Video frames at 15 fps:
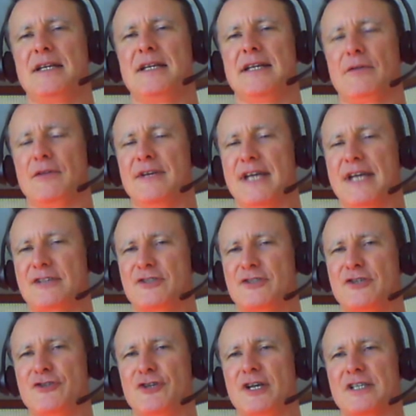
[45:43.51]
Now, the next
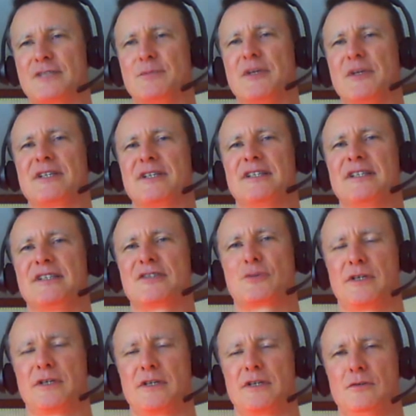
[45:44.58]
adjustment is
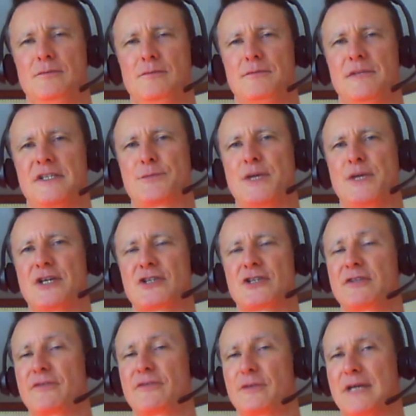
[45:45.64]
critical,
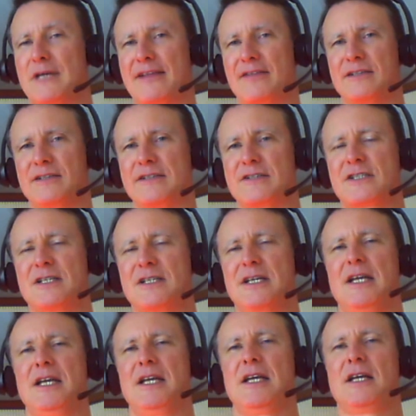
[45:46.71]
especially for athletes,
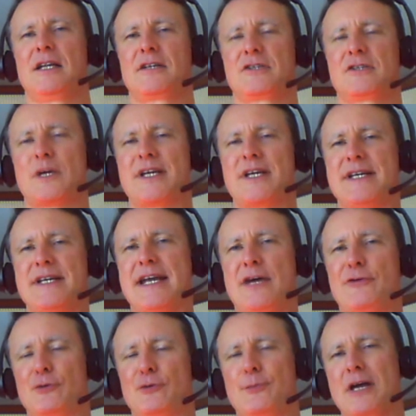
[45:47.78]
because right now
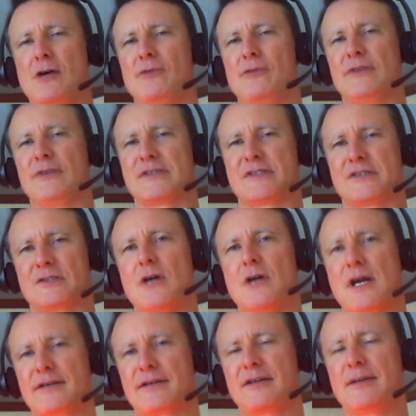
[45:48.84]
your pelvis is
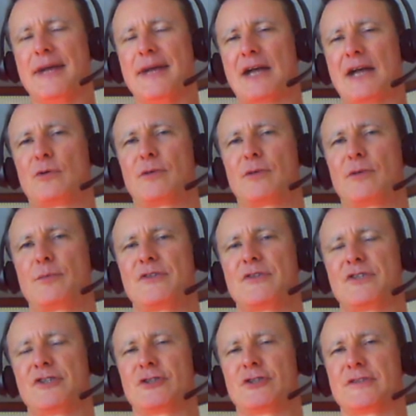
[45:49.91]
locked in a backward
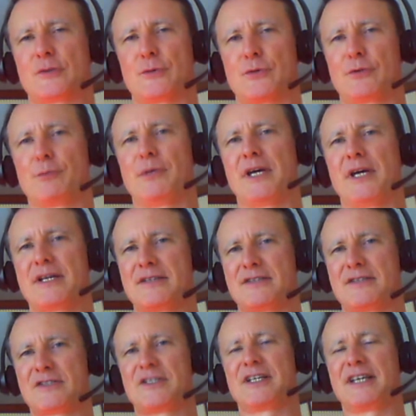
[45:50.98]
position, so your butt
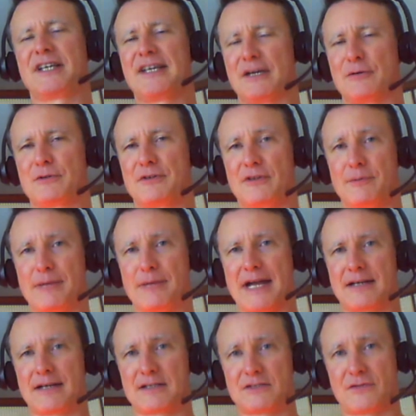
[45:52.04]
is sticking out to the
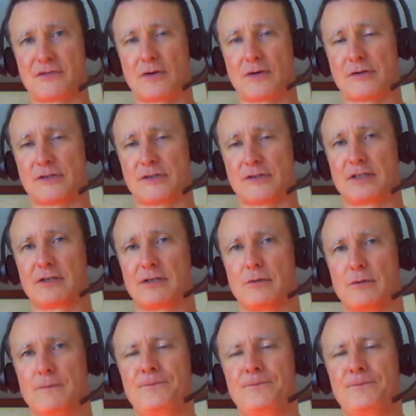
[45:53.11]
back as far as it can go.